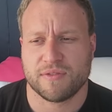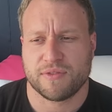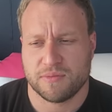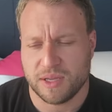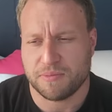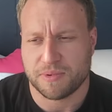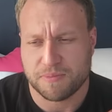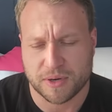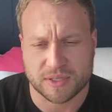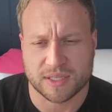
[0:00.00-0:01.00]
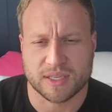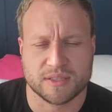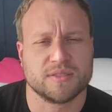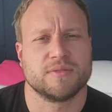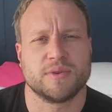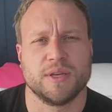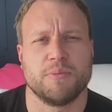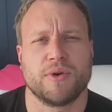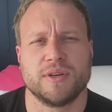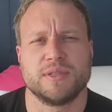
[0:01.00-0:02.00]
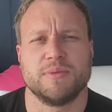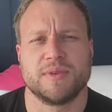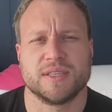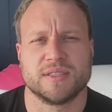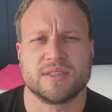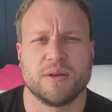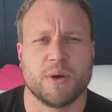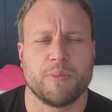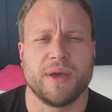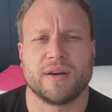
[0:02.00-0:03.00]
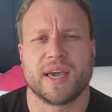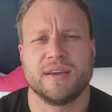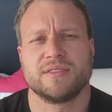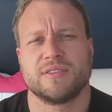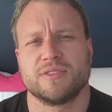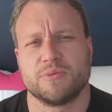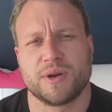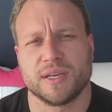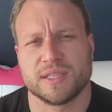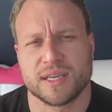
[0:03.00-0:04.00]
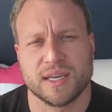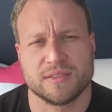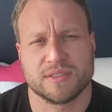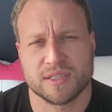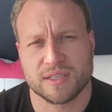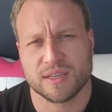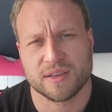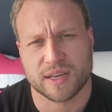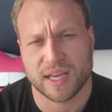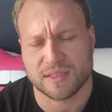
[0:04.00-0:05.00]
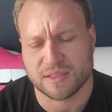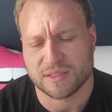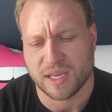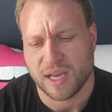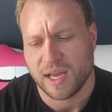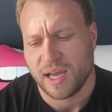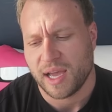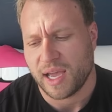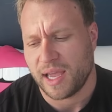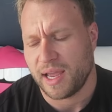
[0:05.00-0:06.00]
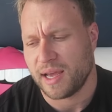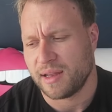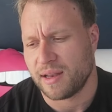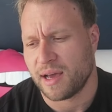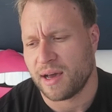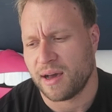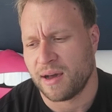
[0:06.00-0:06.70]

For me personally, is really important to me because it's all about male cancers, so prostate cancers, testicular cancers, and